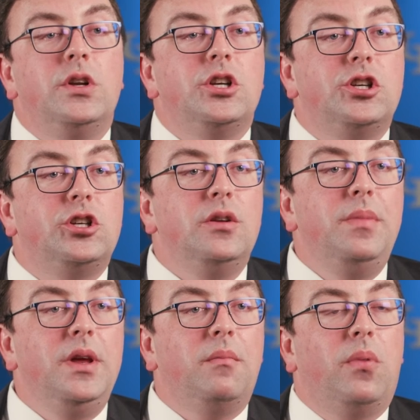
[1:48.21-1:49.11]
which should
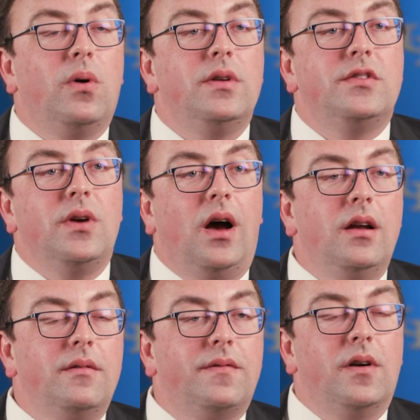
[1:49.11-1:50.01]
be important to
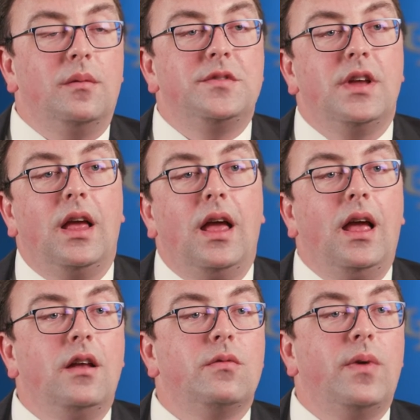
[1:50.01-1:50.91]
audit firms
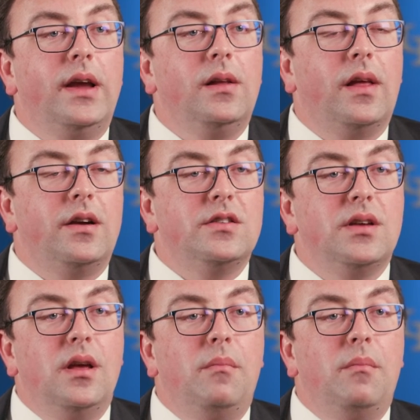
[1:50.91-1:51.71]
and regulators